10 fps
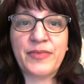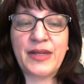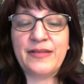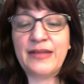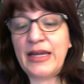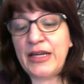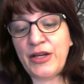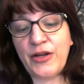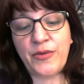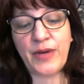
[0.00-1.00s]
and saying,
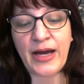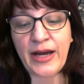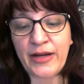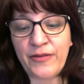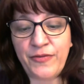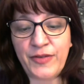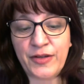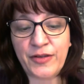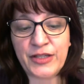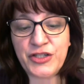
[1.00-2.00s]
I
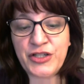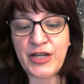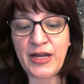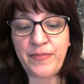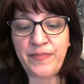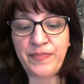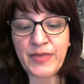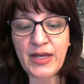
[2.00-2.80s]
feel that shame